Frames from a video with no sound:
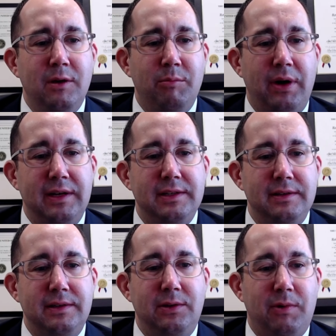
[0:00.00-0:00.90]
But
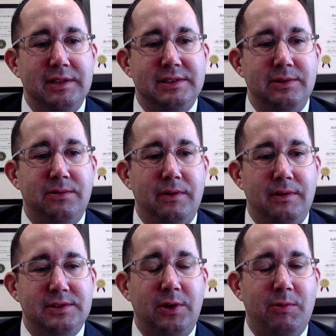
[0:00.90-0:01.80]

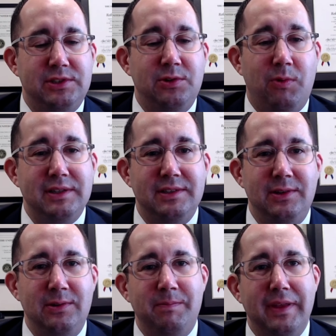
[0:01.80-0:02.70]
what you want to
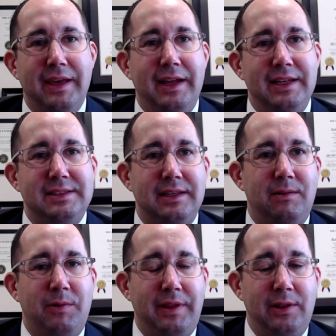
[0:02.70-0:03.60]
do is
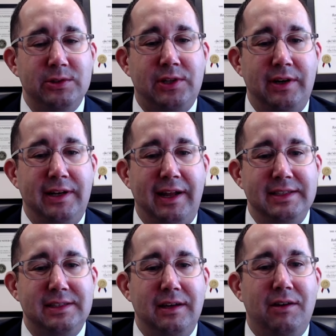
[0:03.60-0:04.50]
within those 30
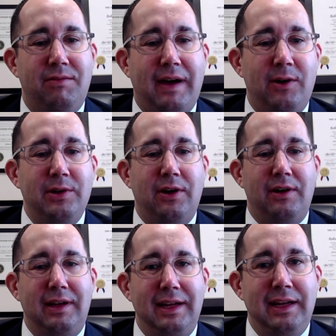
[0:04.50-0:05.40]
days, file your
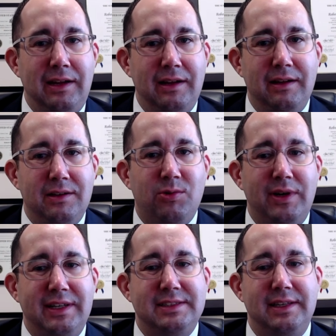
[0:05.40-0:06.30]

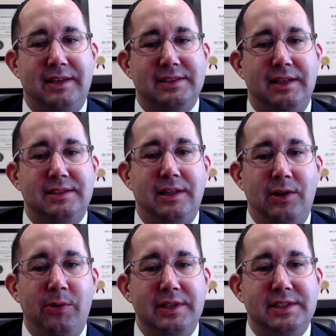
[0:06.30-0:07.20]
E-26. It's the
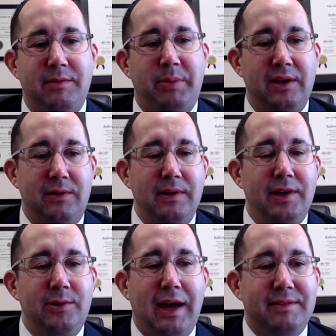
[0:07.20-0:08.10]
notice of appeal.
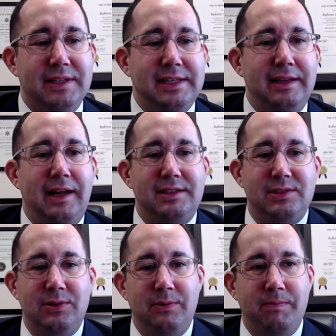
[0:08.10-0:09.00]
You have to send that
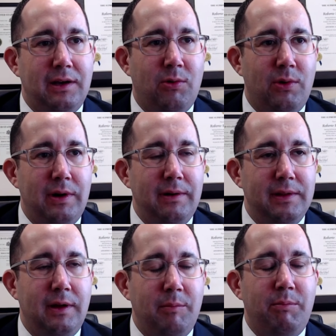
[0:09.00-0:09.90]
to a court,
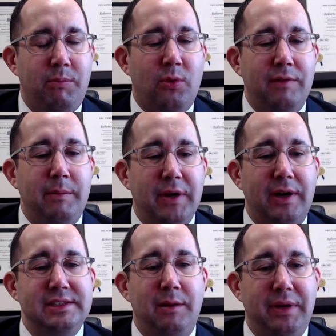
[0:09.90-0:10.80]
the Board of
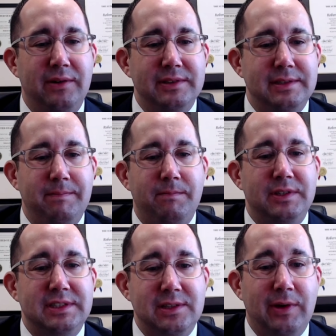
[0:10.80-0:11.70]
Immigration Appeals,
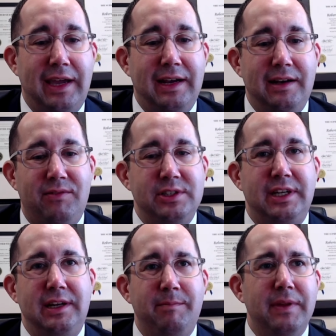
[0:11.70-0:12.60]
which is located in
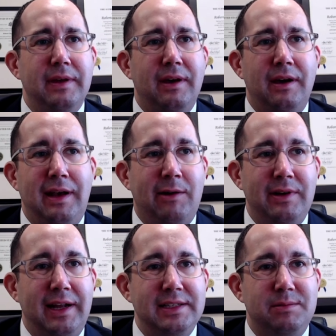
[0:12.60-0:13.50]
Virginia.
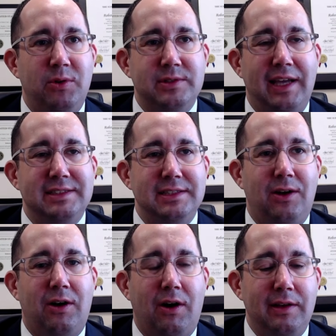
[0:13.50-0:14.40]
Nowadays, most cases
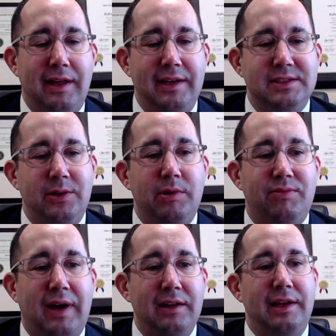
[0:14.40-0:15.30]
are online, so you would
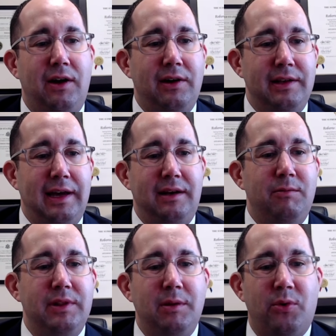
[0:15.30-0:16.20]
file it online
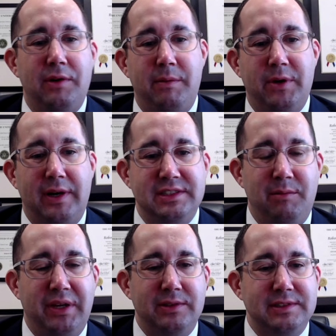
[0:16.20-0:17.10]
with the Board of Immigration
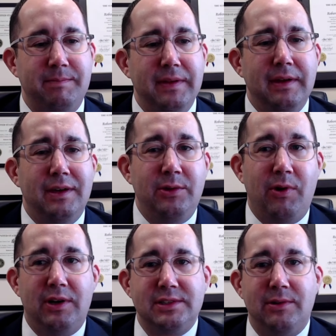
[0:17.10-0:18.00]
Appeals. You
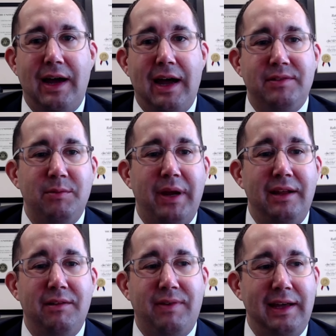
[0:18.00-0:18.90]
also have to pay
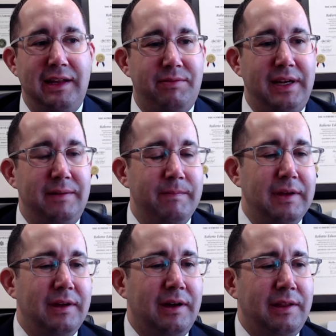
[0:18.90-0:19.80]
the filing fee.
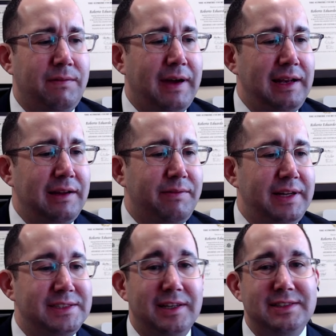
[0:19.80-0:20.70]
The filing fee
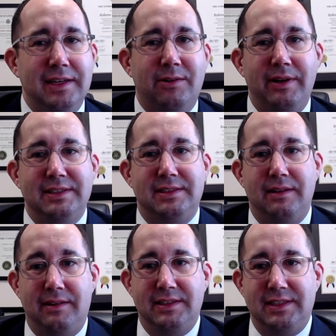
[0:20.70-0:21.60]
just increased
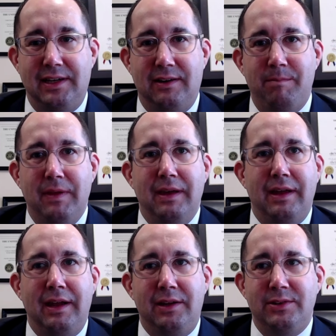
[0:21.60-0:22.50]
this year.
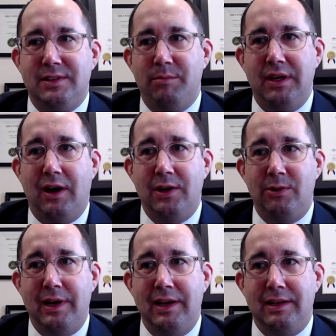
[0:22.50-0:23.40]
It used to be
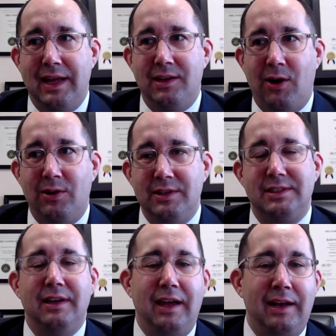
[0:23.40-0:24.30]
$110,
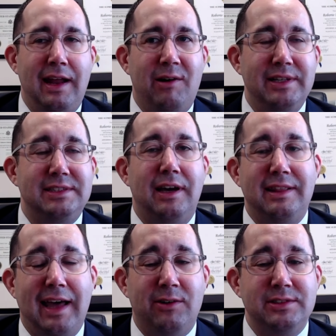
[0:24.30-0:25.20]
and now it's
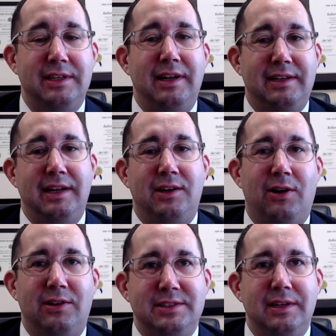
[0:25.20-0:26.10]

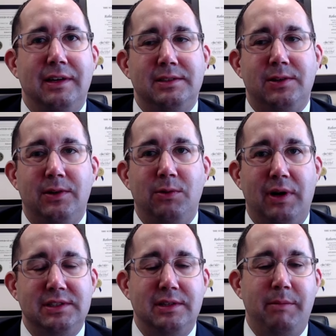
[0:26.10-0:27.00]
$1,010. So you
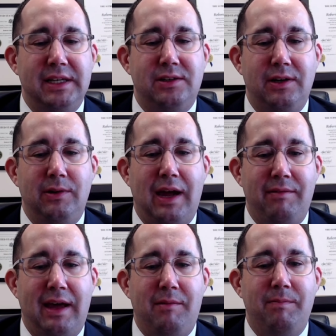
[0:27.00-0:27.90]
want to make sure you have
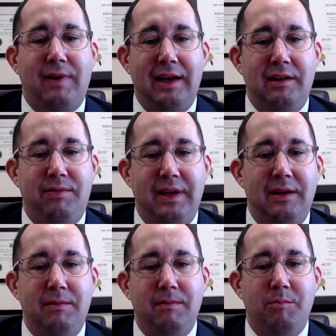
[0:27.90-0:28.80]
that filing
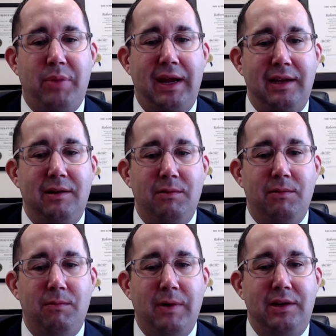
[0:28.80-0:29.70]
fee paid
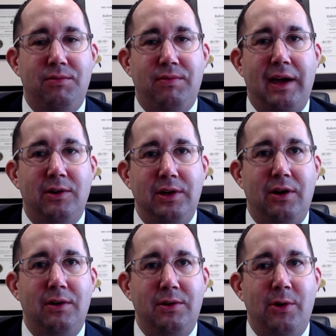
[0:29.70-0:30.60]
when you file
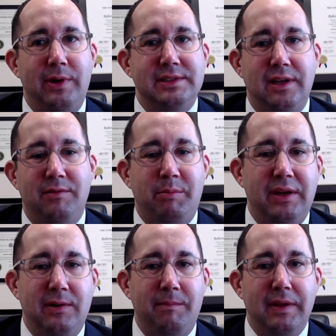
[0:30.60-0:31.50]
your notice of
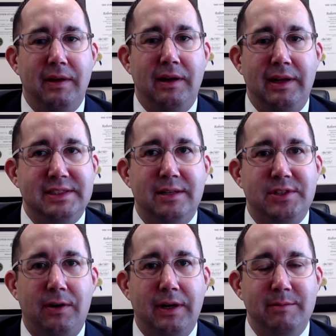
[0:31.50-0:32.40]
appeal. And in some
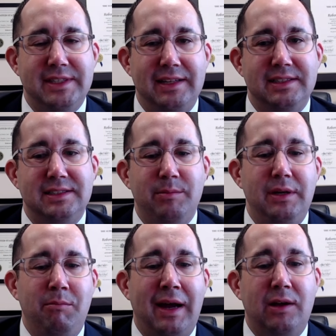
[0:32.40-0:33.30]
circumstances, somebody
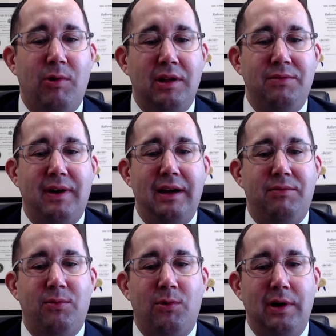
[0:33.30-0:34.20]
might qualify
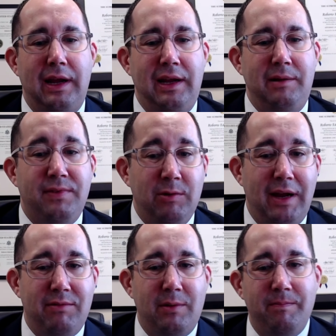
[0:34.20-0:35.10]
for a fee
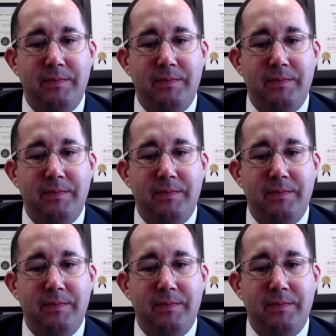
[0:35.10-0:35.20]
waiver.